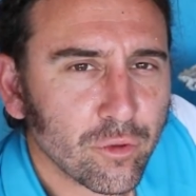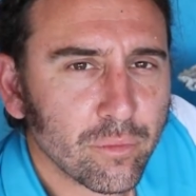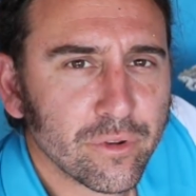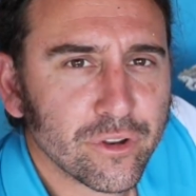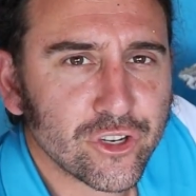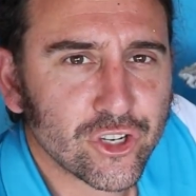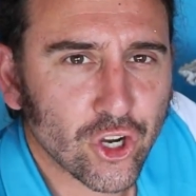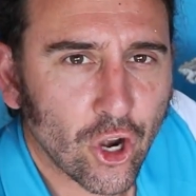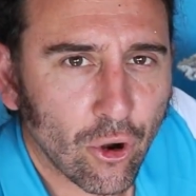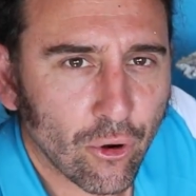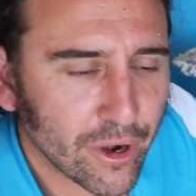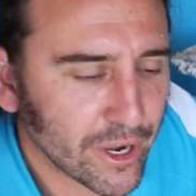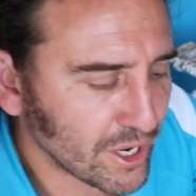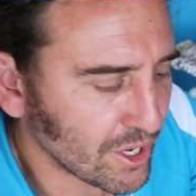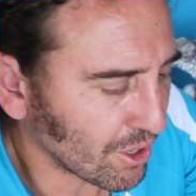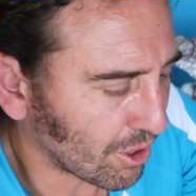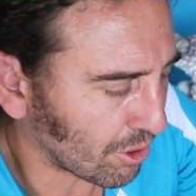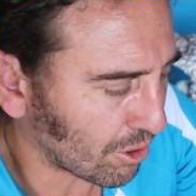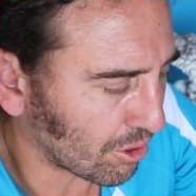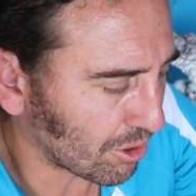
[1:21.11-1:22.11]
the
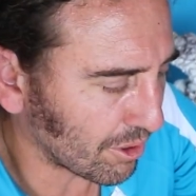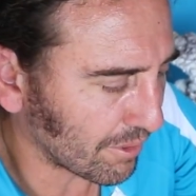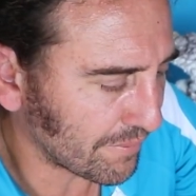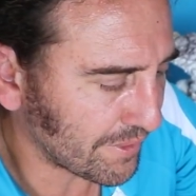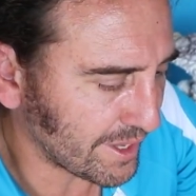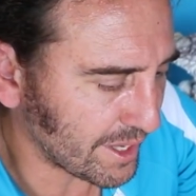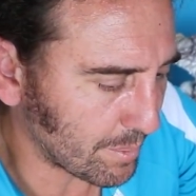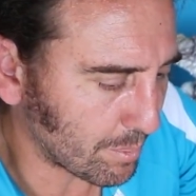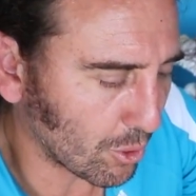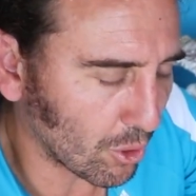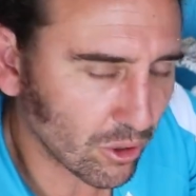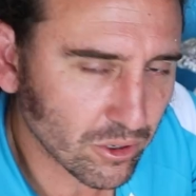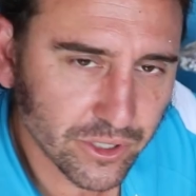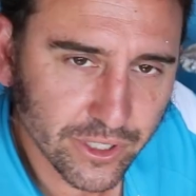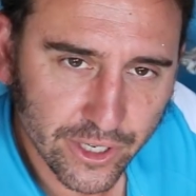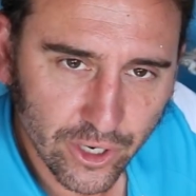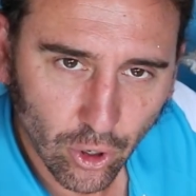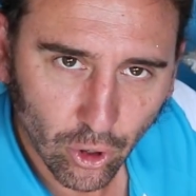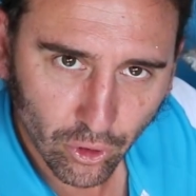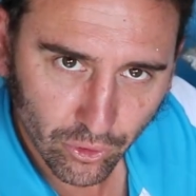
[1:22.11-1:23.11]
majority of the
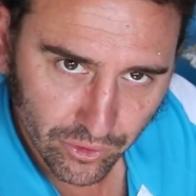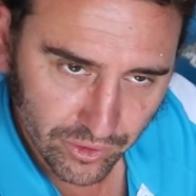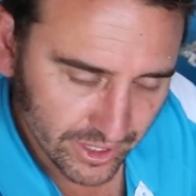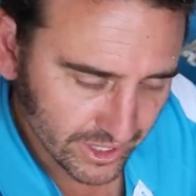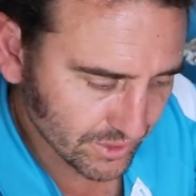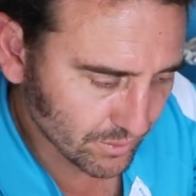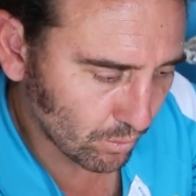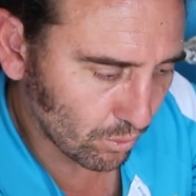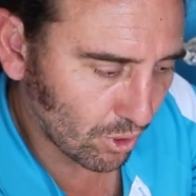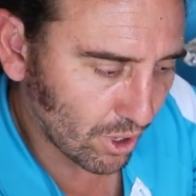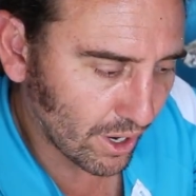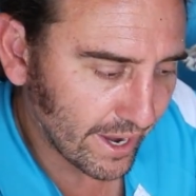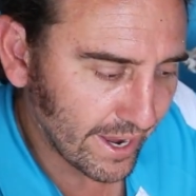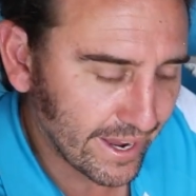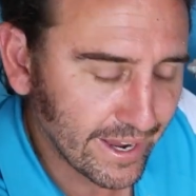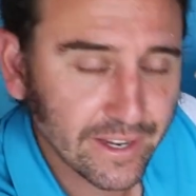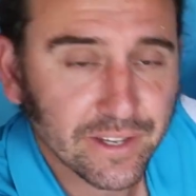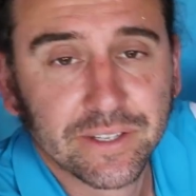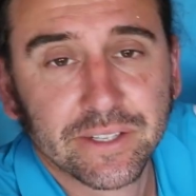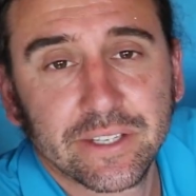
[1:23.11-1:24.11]
epoxy on this right
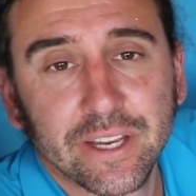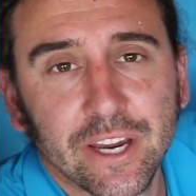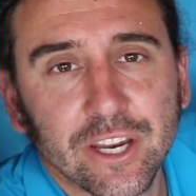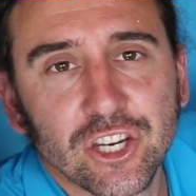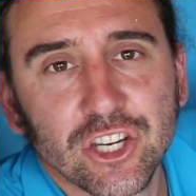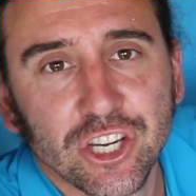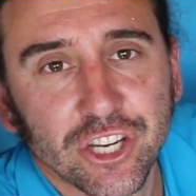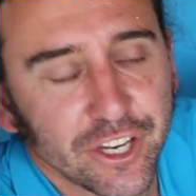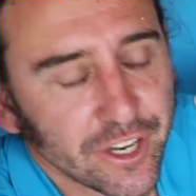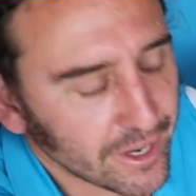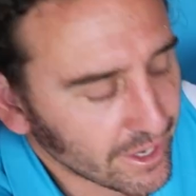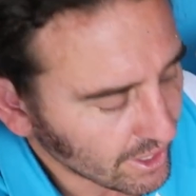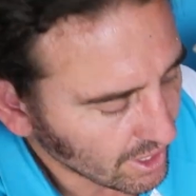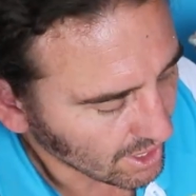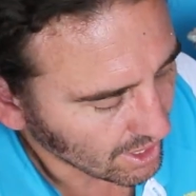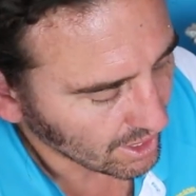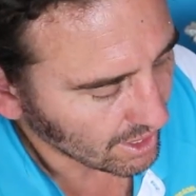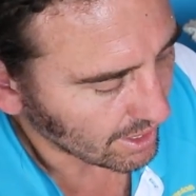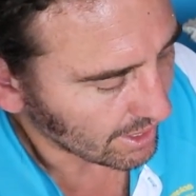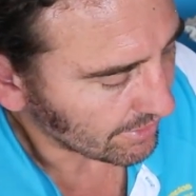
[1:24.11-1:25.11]
hand section
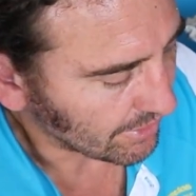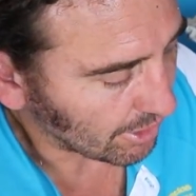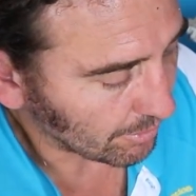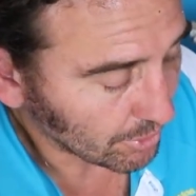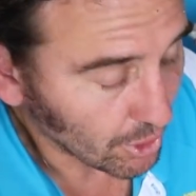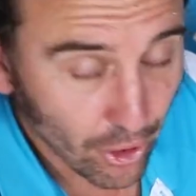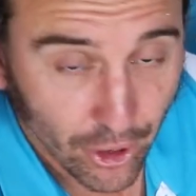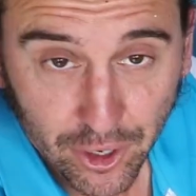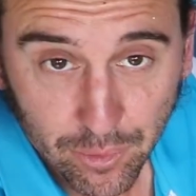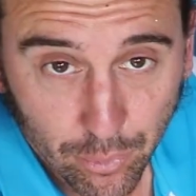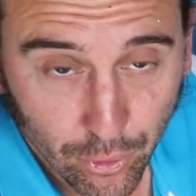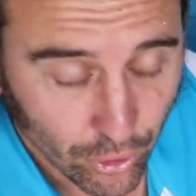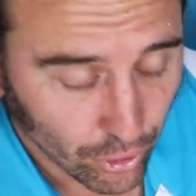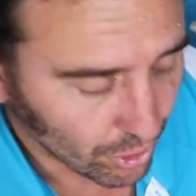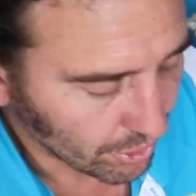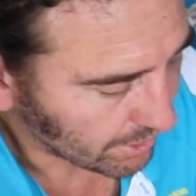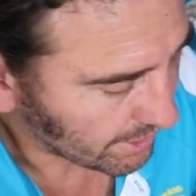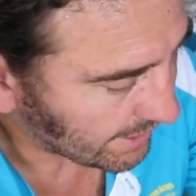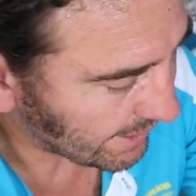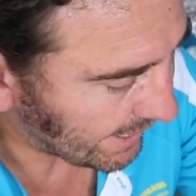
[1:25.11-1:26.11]
that I'm going to put
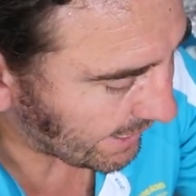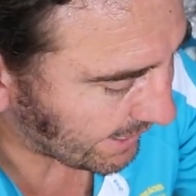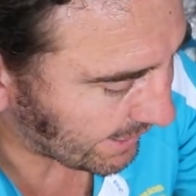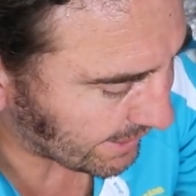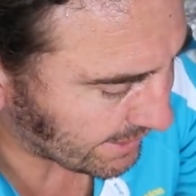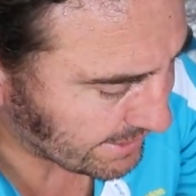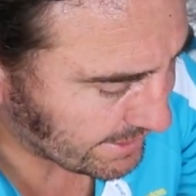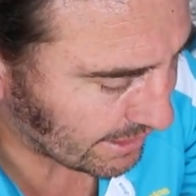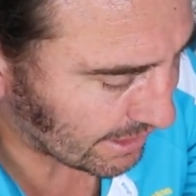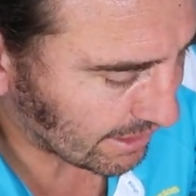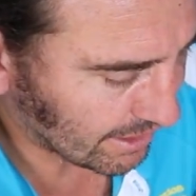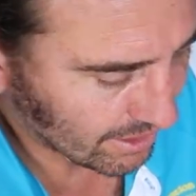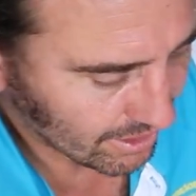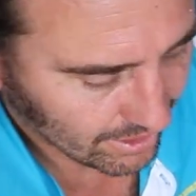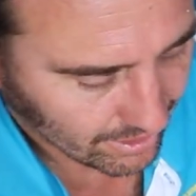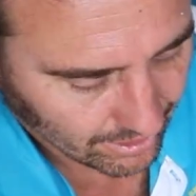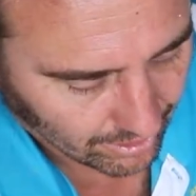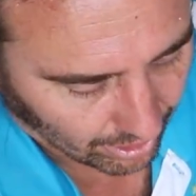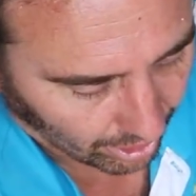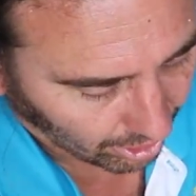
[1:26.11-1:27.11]
on, and
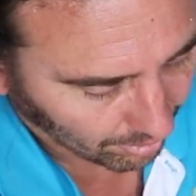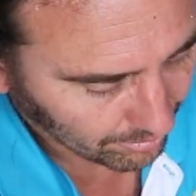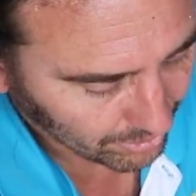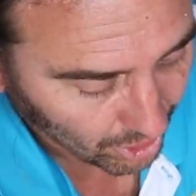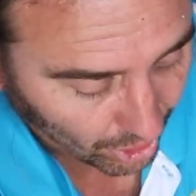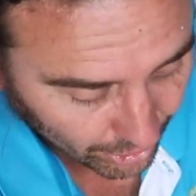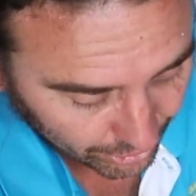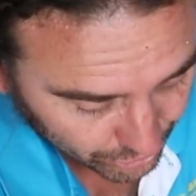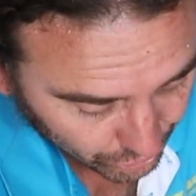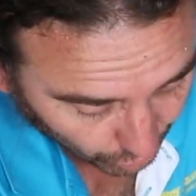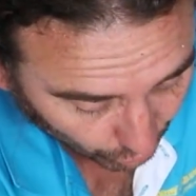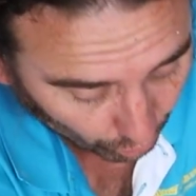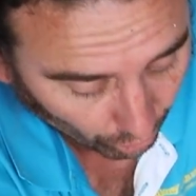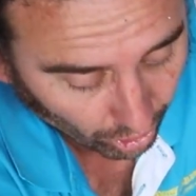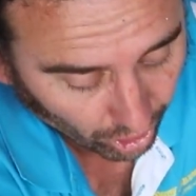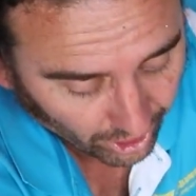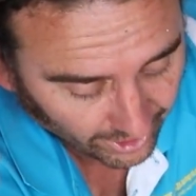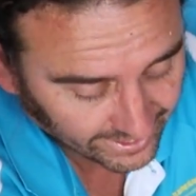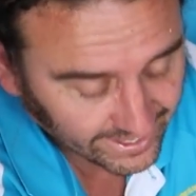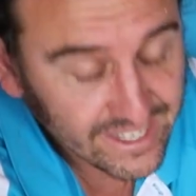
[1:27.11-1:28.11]
I'm going to
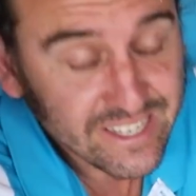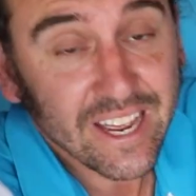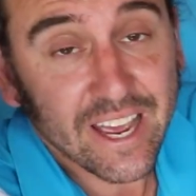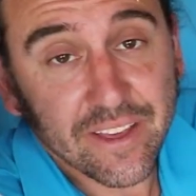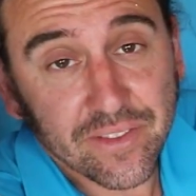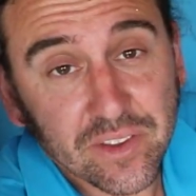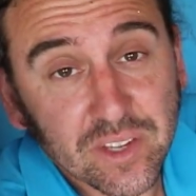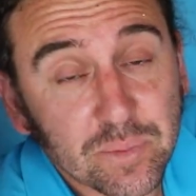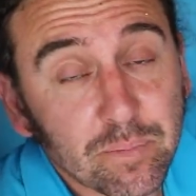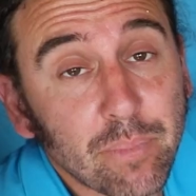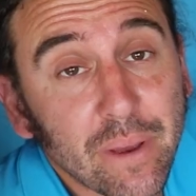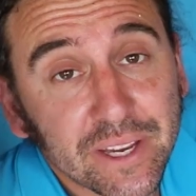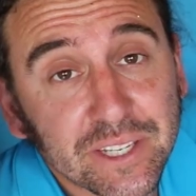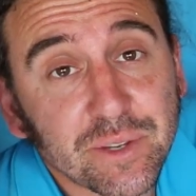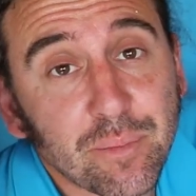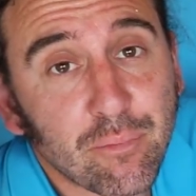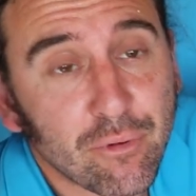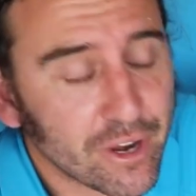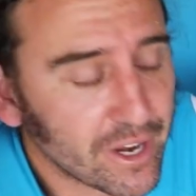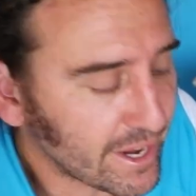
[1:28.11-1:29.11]
try and take this
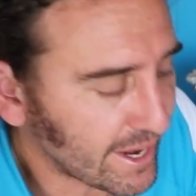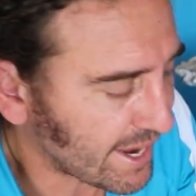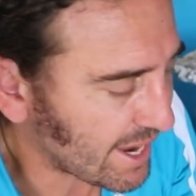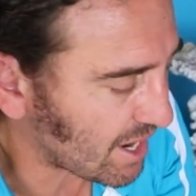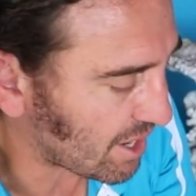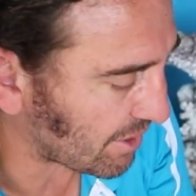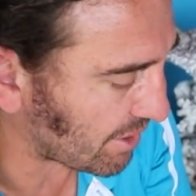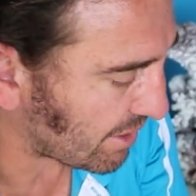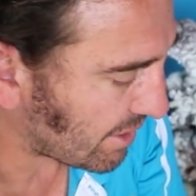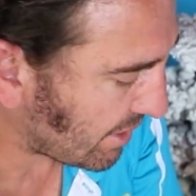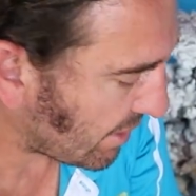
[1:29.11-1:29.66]
Besa brick out.